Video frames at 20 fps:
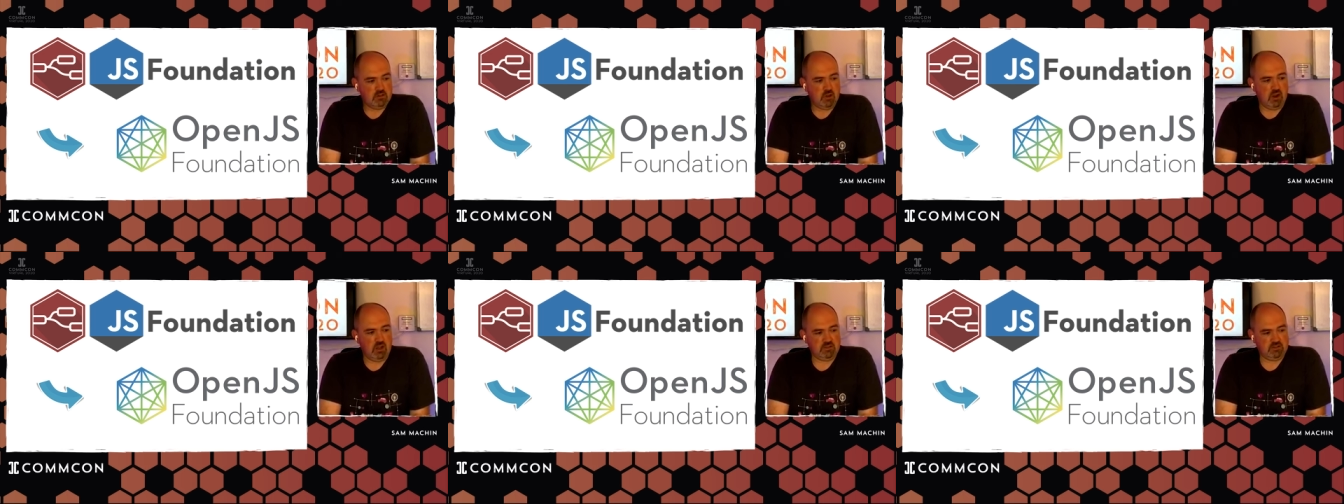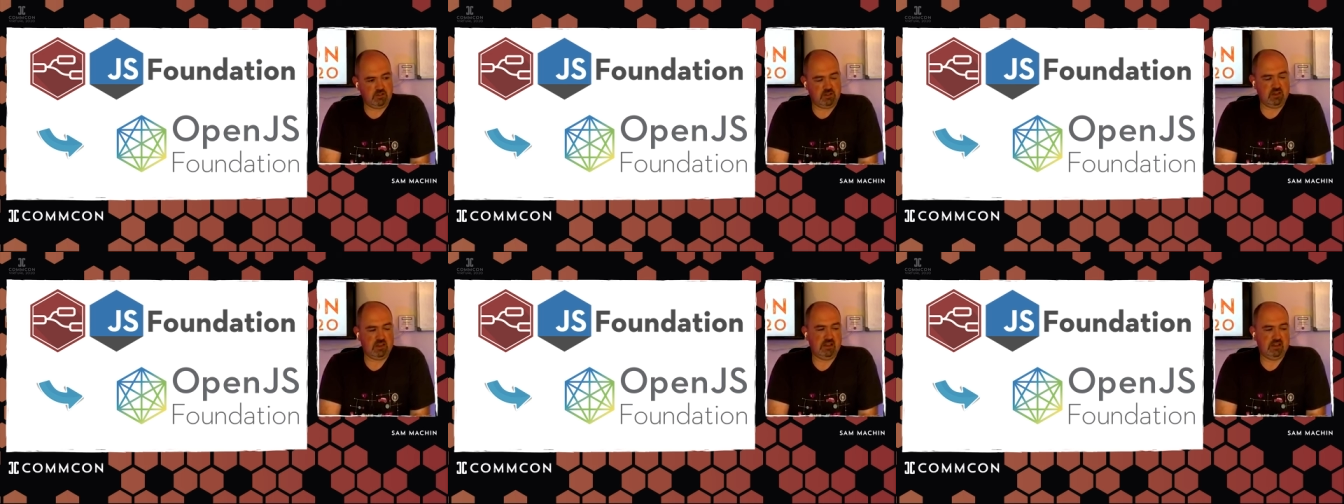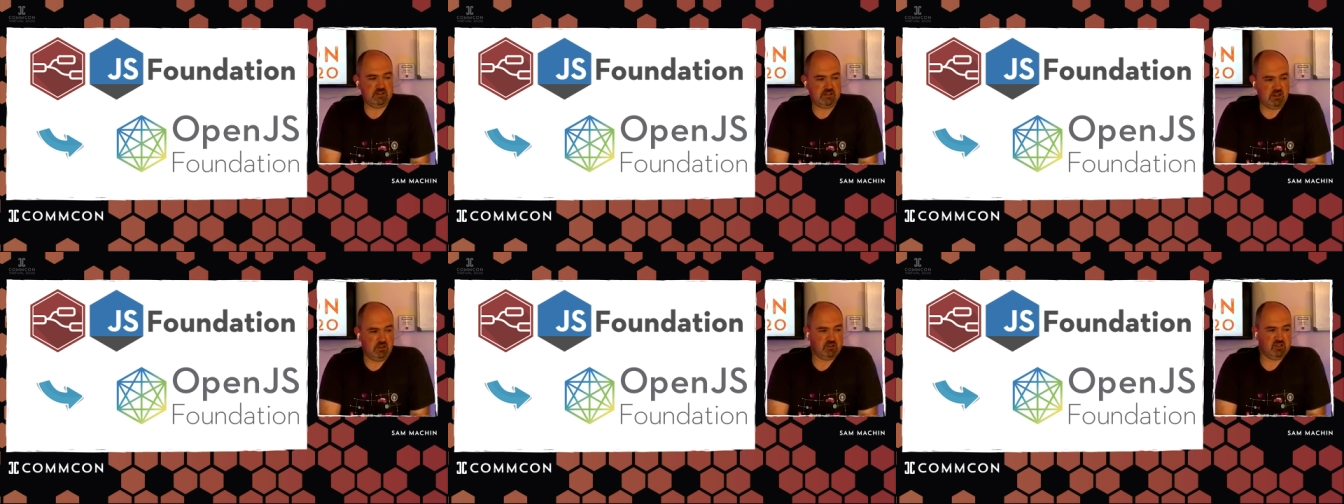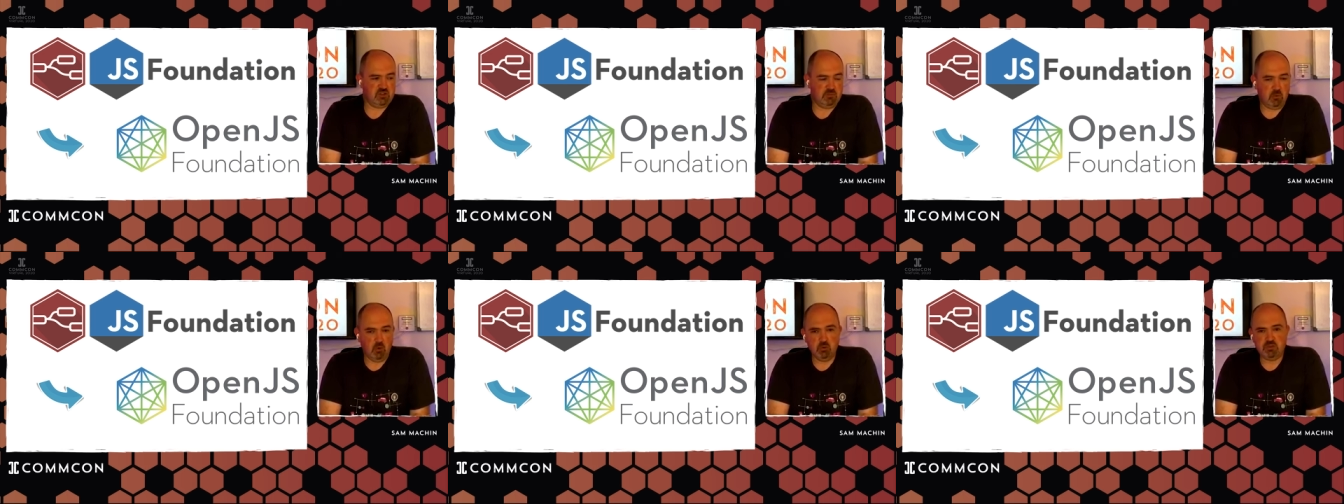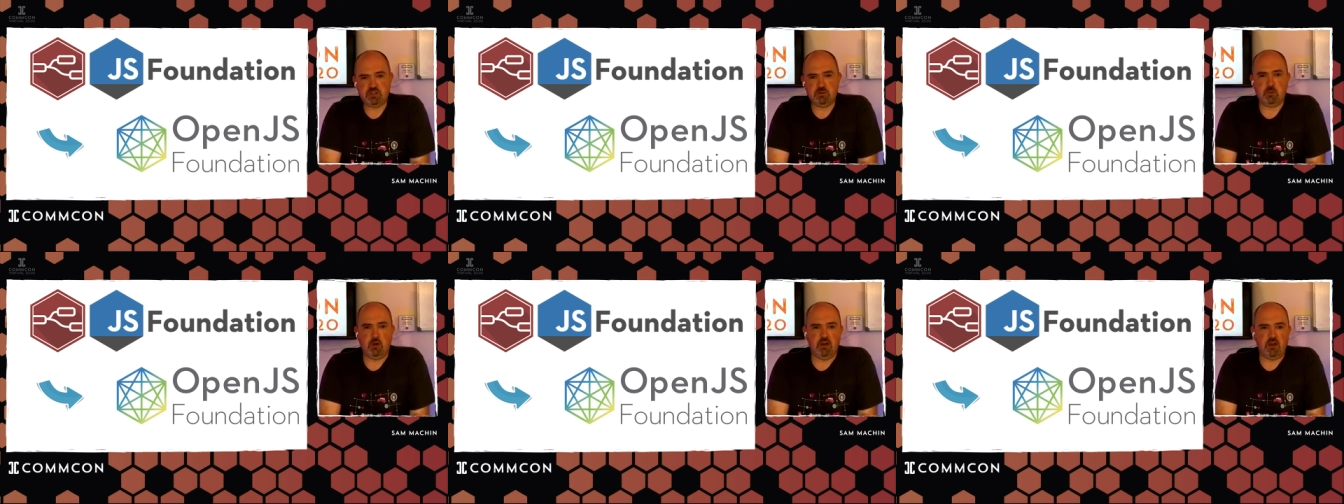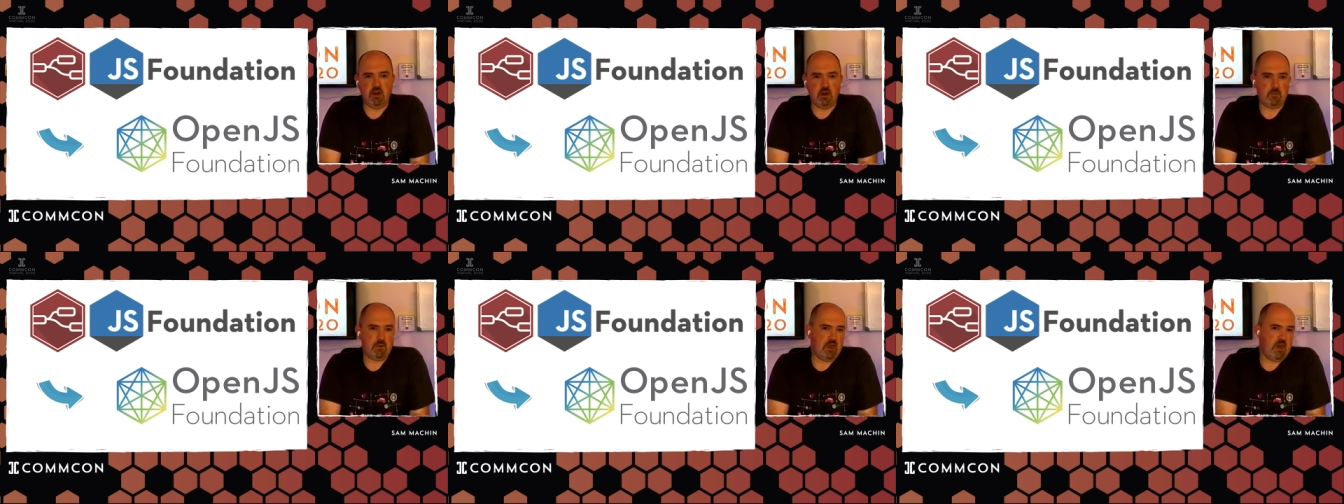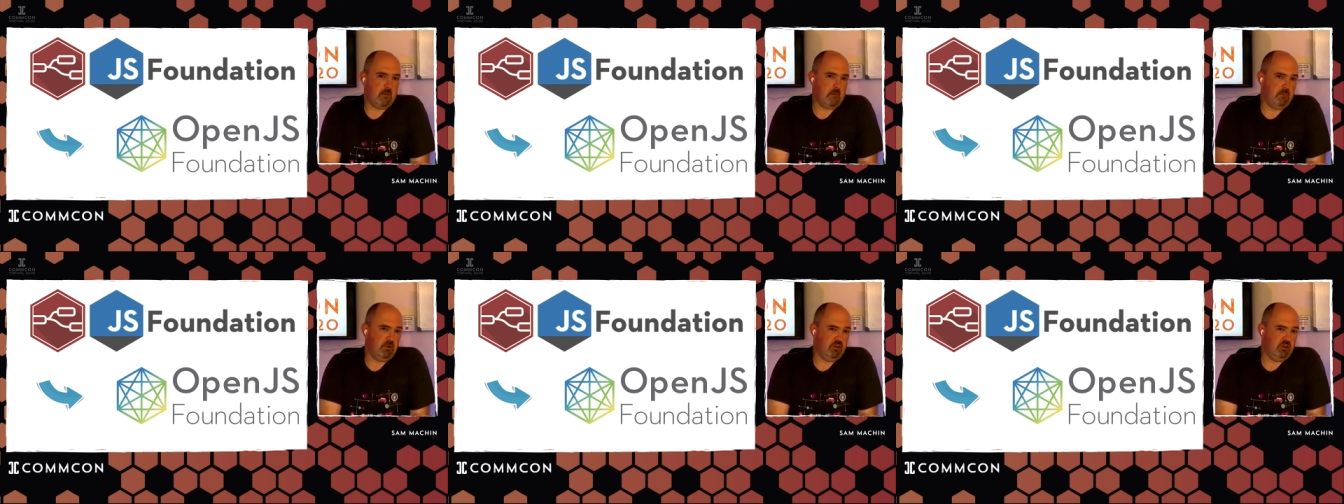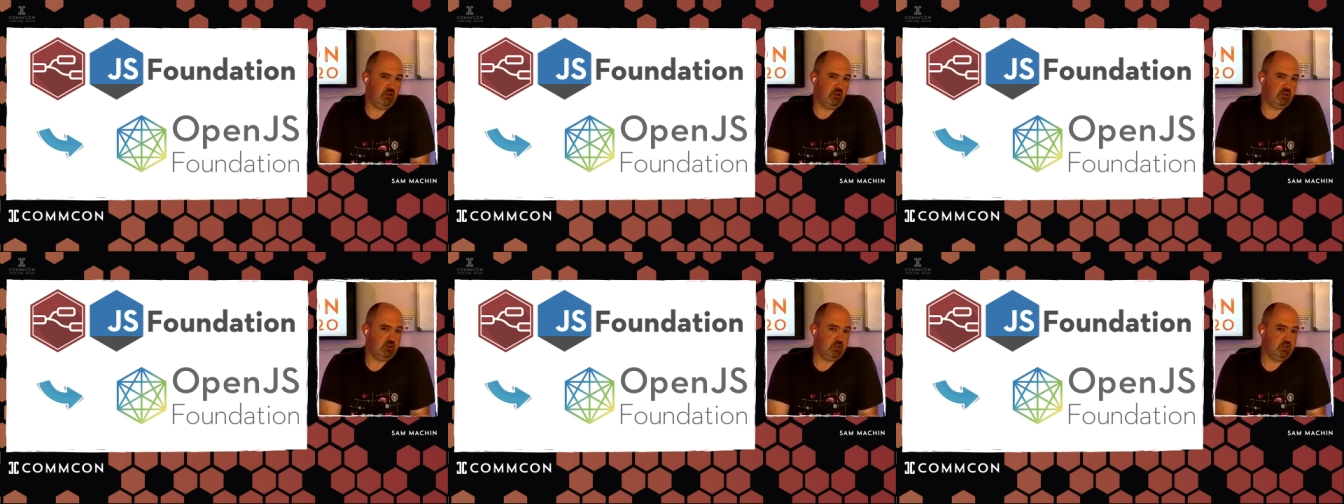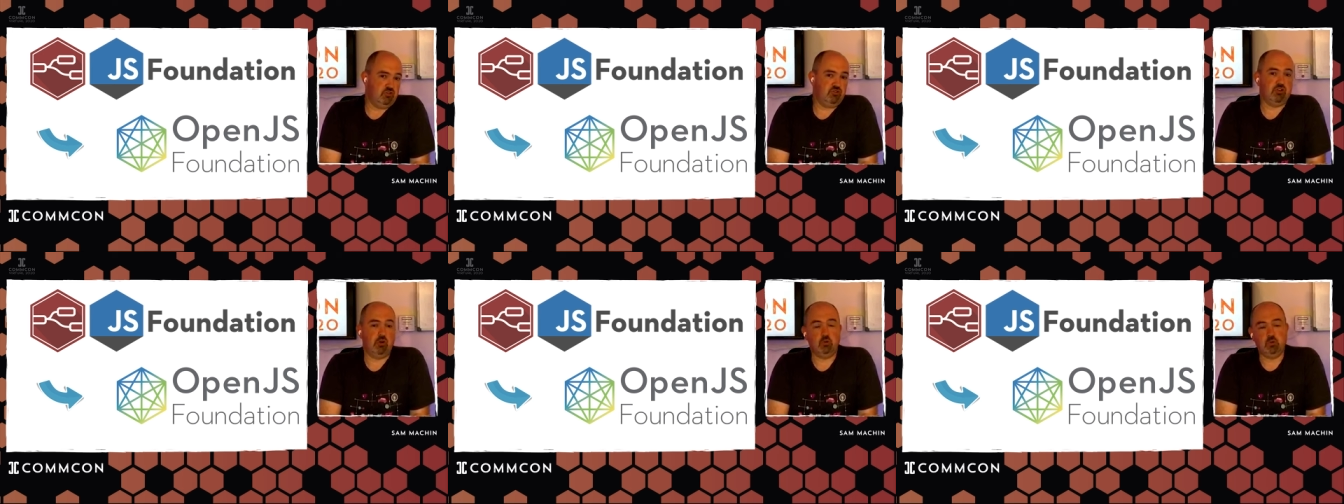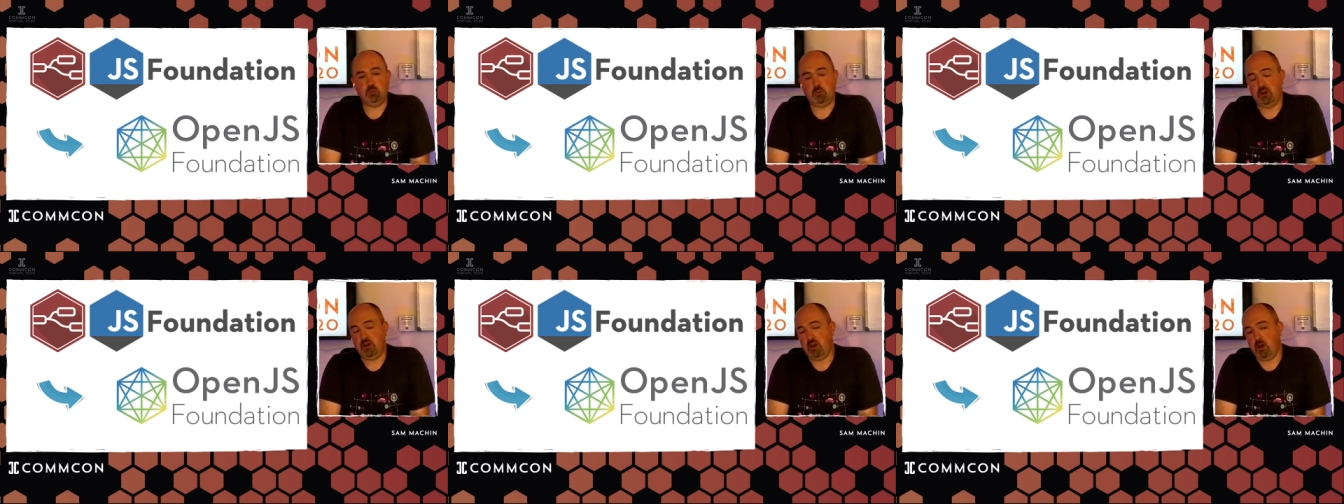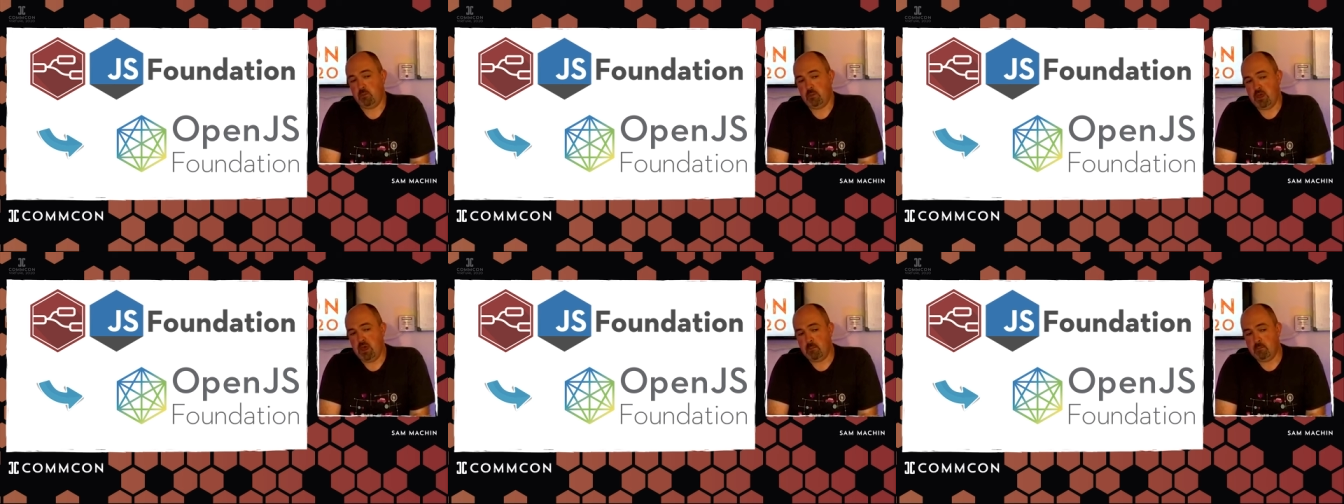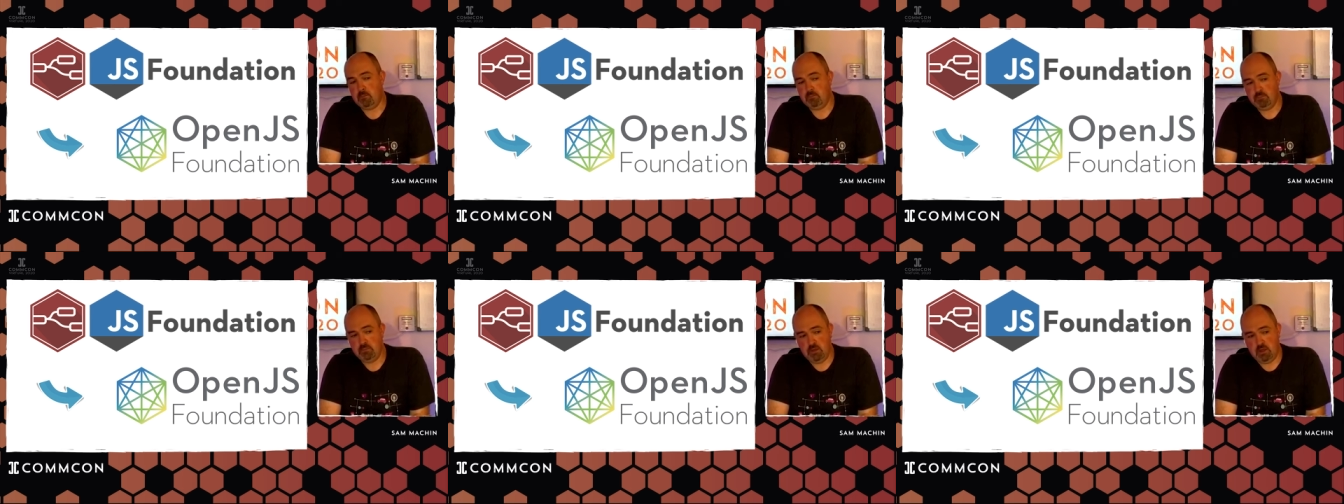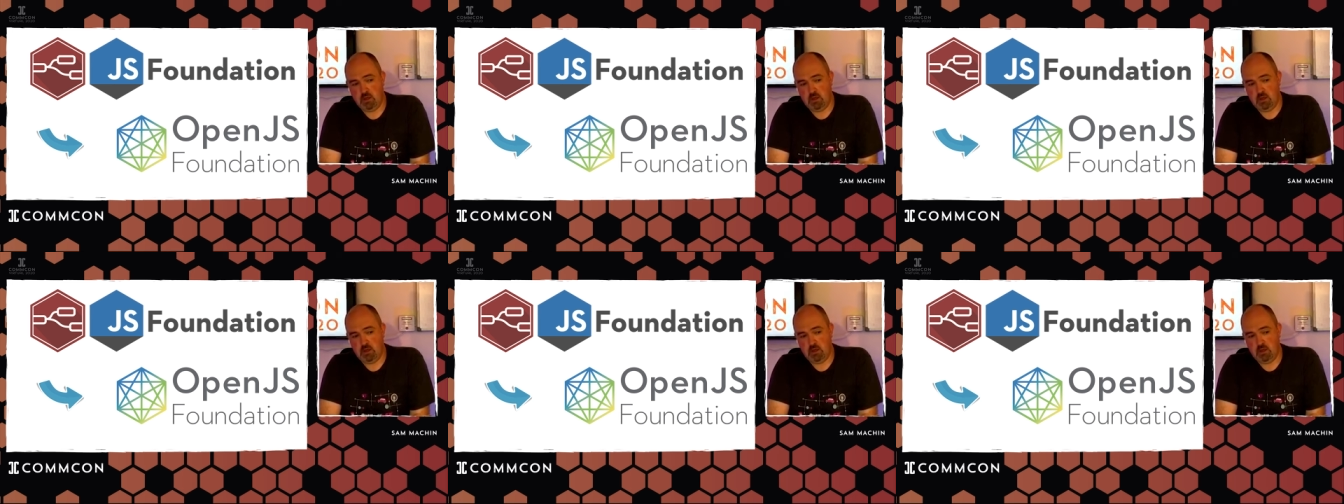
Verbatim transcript: So I like to think it's, you know, supported by IBM, but not controlled by IBM.